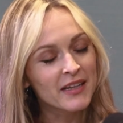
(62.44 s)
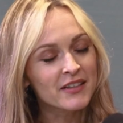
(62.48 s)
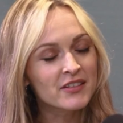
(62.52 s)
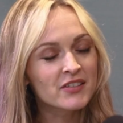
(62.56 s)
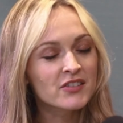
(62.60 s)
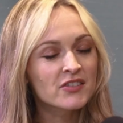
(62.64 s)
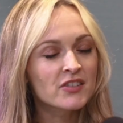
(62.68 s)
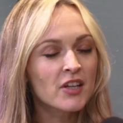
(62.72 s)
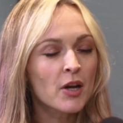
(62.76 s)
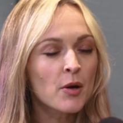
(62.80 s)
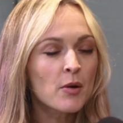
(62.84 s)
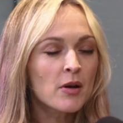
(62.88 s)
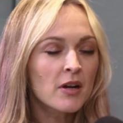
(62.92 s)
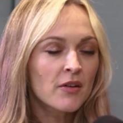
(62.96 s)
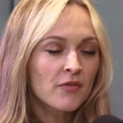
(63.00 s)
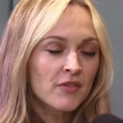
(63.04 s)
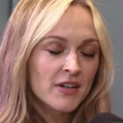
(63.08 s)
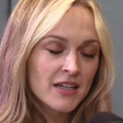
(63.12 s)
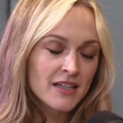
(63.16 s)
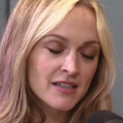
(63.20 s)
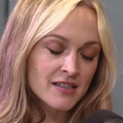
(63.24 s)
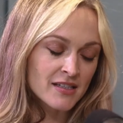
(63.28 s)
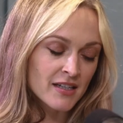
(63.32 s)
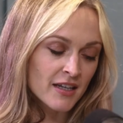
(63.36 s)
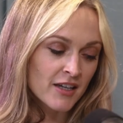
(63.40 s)
so lovely
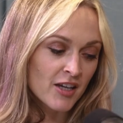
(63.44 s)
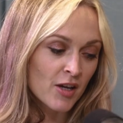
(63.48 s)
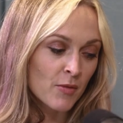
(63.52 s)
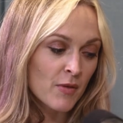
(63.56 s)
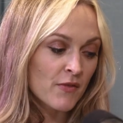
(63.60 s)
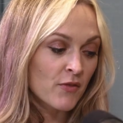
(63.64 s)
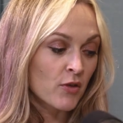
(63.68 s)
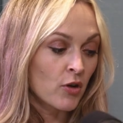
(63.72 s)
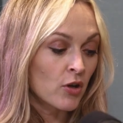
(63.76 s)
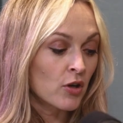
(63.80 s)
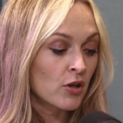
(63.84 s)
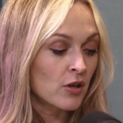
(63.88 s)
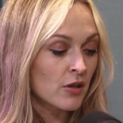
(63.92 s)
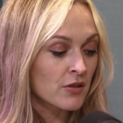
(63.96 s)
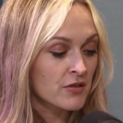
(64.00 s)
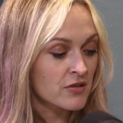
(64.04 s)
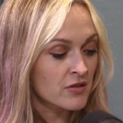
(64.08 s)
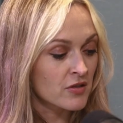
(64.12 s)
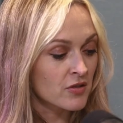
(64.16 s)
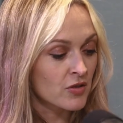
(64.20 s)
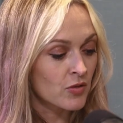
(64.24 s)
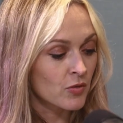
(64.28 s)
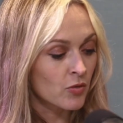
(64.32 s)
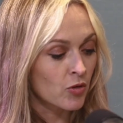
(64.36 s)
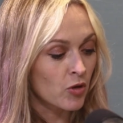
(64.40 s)
to see you. We've got lots to
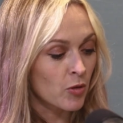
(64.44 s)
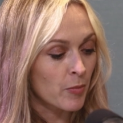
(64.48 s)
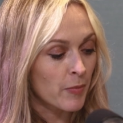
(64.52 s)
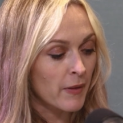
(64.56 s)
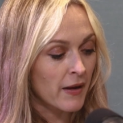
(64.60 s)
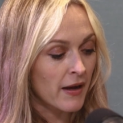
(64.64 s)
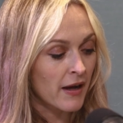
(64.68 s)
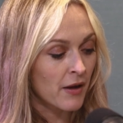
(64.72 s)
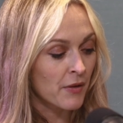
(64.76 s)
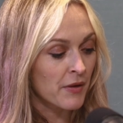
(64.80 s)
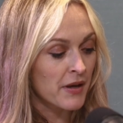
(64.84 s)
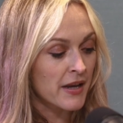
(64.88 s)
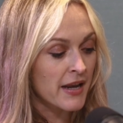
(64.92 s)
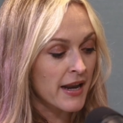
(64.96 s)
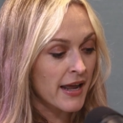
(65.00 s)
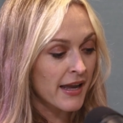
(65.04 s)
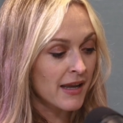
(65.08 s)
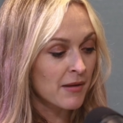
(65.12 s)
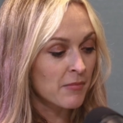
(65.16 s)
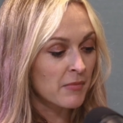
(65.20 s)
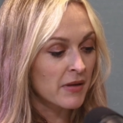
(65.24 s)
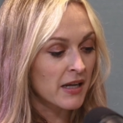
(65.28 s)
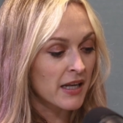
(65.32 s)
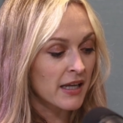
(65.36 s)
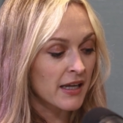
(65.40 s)
talk about,
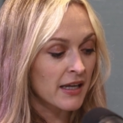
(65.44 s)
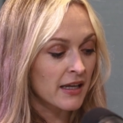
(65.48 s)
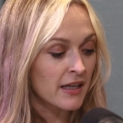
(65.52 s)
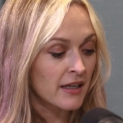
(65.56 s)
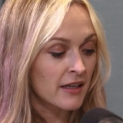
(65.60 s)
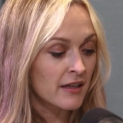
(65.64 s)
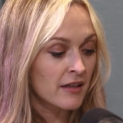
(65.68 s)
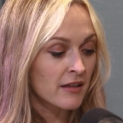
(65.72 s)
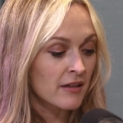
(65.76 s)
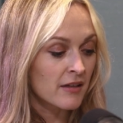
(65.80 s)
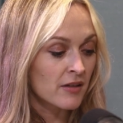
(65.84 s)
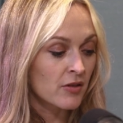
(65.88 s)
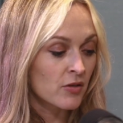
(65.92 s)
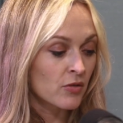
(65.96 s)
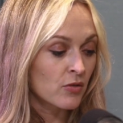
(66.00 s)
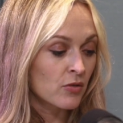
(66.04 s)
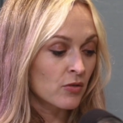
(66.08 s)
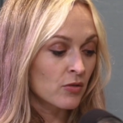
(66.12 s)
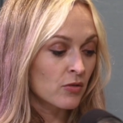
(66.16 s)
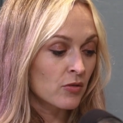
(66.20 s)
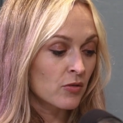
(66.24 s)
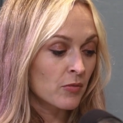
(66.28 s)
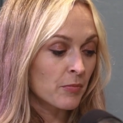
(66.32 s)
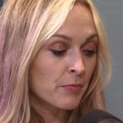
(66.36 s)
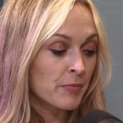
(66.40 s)
namely
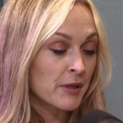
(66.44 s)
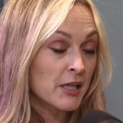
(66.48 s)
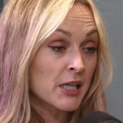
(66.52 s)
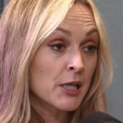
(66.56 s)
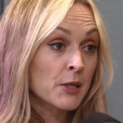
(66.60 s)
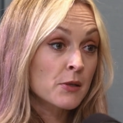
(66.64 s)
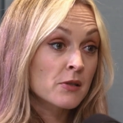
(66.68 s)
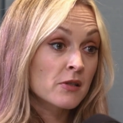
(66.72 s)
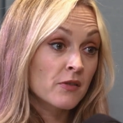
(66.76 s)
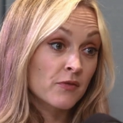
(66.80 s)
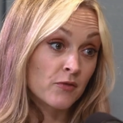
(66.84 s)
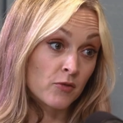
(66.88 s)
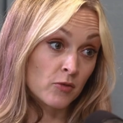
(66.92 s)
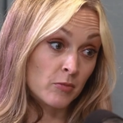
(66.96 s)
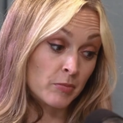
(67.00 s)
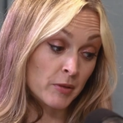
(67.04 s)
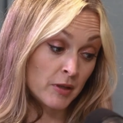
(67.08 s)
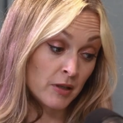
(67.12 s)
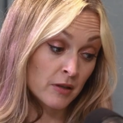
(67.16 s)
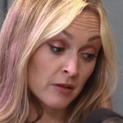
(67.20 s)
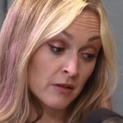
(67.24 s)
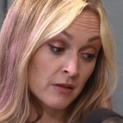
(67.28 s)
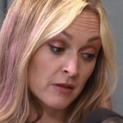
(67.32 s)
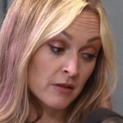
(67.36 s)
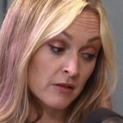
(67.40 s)
your beautiful
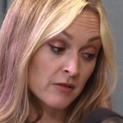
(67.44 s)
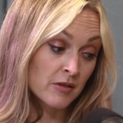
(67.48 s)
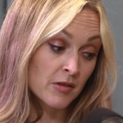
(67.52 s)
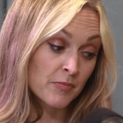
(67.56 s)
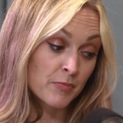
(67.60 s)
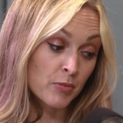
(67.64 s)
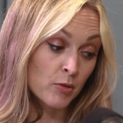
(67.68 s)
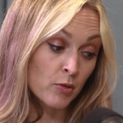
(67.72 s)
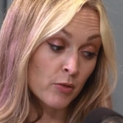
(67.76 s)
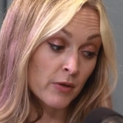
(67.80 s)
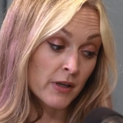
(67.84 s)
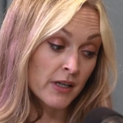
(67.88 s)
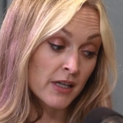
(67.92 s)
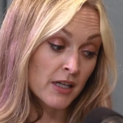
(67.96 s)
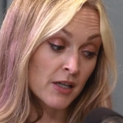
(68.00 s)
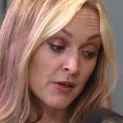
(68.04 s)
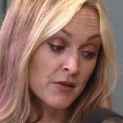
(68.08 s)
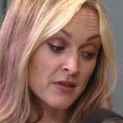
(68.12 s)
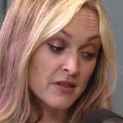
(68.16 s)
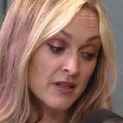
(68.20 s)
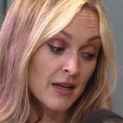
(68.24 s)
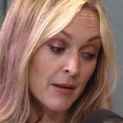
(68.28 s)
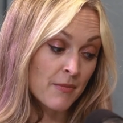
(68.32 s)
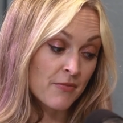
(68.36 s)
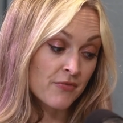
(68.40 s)
book, The Boy Who
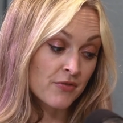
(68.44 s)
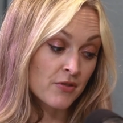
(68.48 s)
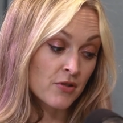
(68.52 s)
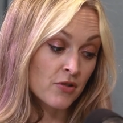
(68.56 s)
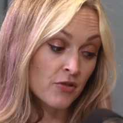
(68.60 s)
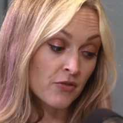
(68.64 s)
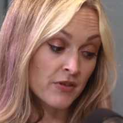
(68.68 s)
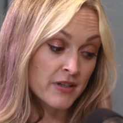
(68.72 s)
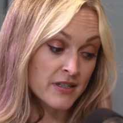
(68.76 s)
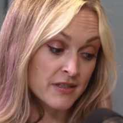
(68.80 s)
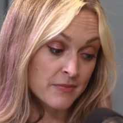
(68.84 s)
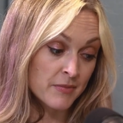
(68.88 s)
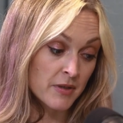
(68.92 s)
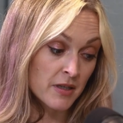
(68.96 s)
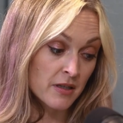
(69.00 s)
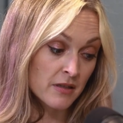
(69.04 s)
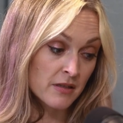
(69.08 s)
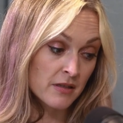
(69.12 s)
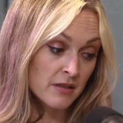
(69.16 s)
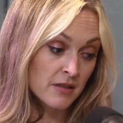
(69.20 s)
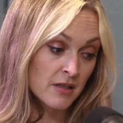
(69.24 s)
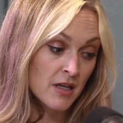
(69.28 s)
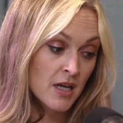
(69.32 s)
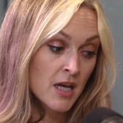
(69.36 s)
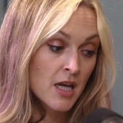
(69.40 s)
Slept Through
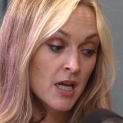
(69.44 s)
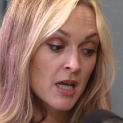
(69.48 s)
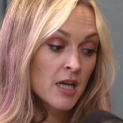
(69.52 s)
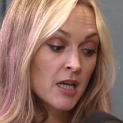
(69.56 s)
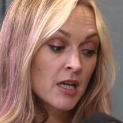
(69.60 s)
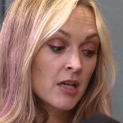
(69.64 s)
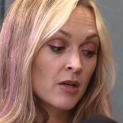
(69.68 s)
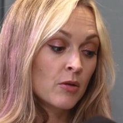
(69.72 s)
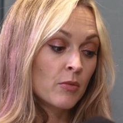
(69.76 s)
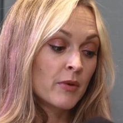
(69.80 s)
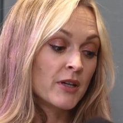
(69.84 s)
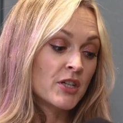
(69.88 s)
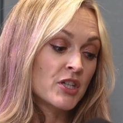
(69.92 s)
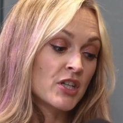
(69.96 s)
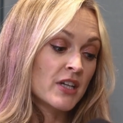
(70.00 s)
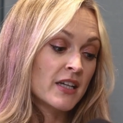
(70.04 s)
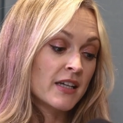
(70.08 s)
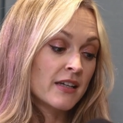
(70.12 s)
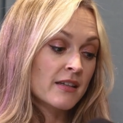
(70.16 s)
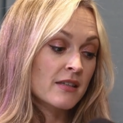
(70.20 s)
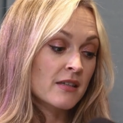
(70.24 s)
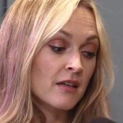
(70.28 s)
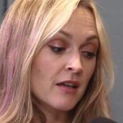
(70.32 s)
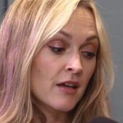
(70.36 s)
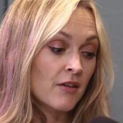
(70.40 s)
Christmas, which
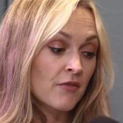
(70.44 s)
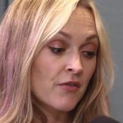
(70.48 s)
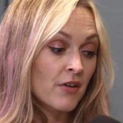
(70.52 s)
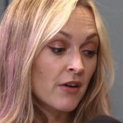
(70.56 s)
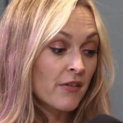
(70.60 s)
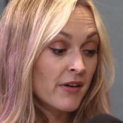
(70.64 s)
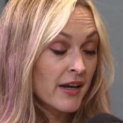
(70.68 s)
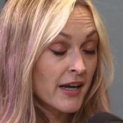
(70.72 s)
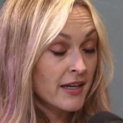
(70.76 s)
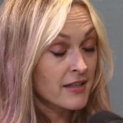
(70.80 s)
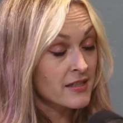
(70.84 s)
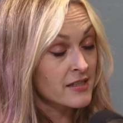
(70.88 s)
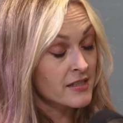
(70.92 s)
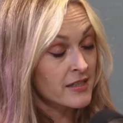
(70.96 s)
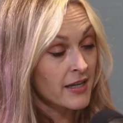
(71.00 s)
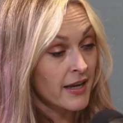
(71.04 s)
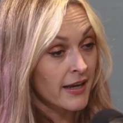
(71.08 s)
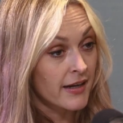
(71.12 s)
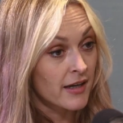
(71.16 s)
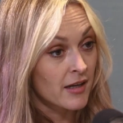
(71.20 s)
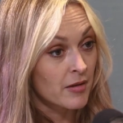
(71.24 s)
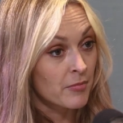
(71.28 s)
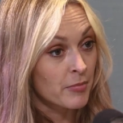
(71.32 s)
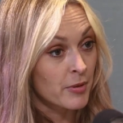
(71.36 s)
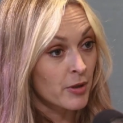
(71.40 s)
is a very
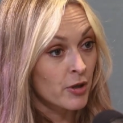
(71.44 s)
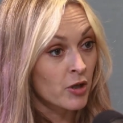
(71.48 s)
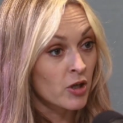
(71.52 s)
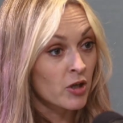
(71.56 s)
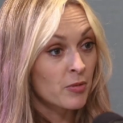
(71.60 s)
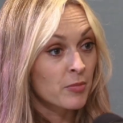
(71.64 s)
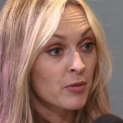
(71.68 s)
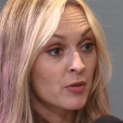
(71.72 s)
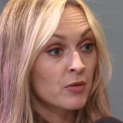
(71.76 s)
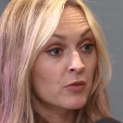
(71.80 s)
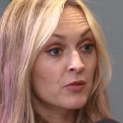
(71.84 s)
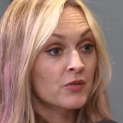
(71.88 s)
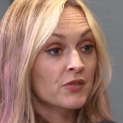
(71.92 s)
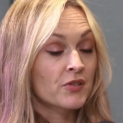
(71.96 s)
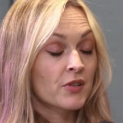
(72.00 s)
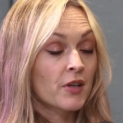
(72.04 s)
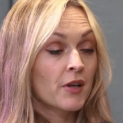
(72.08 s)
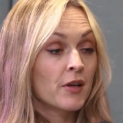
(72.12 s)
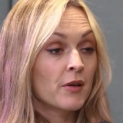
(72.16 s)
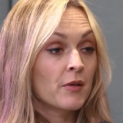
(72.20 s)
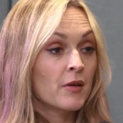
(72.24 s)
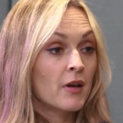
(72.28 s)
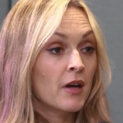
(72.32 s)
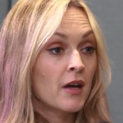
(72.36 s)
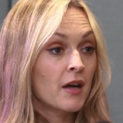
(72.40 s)
entertaining book, but
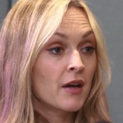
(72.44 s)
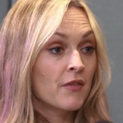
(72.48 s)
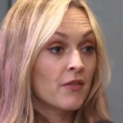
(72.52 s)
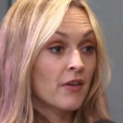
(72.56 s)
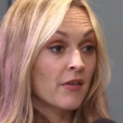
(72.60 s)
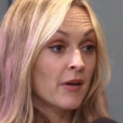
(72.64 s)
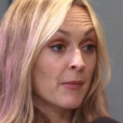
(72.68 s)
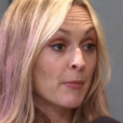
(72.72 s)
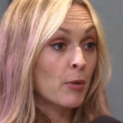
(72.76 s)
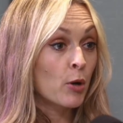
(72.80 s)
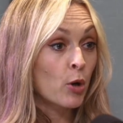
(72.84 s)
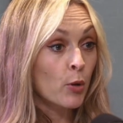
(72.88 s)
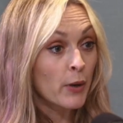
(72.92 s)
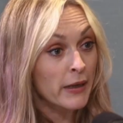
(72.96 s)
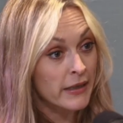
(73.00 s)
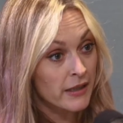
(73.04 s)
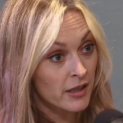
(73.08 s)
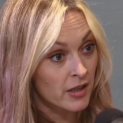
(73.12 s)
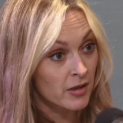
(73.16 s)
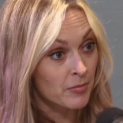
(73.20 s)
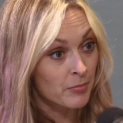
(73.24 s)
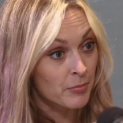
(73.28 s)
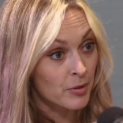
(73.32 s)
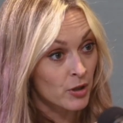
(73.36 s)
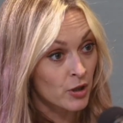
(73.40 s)
also a very
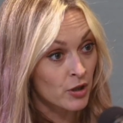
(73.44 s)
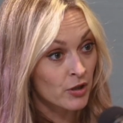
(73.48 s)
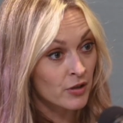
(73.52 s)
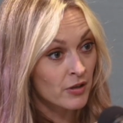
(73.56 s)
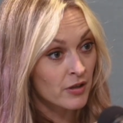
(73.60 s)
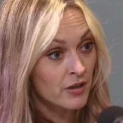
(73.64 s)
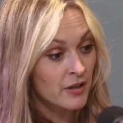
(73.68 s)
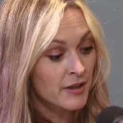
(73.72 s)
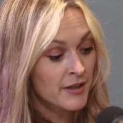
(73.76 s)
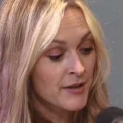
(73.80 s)
poignant book,